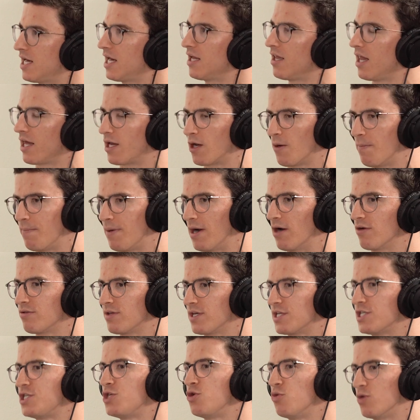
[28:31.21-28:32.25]
like compare
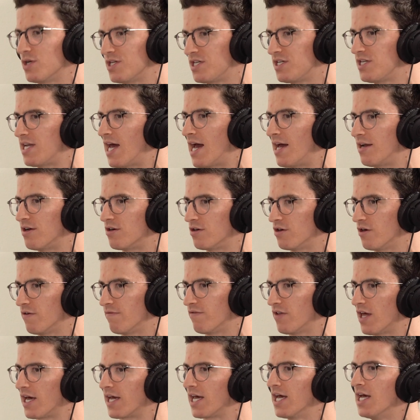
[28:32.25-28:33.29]
things to a standard
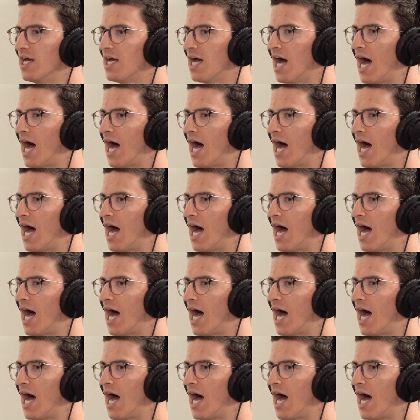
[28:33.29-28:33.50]
of like,